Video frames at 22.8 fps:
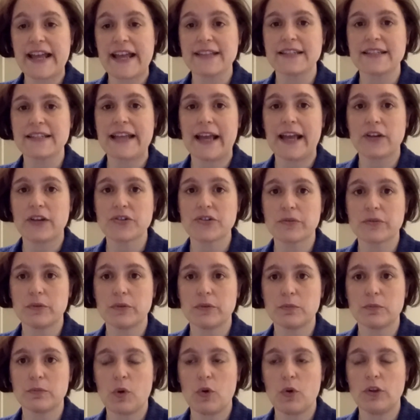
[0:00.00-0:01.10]
as an actual
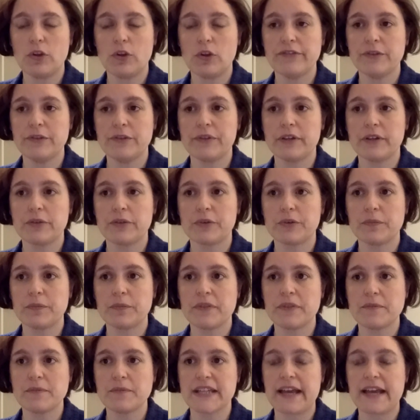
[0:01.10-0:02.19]
role if you can group
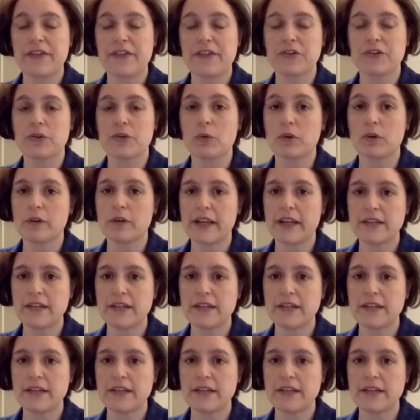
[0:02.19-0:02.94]
them together or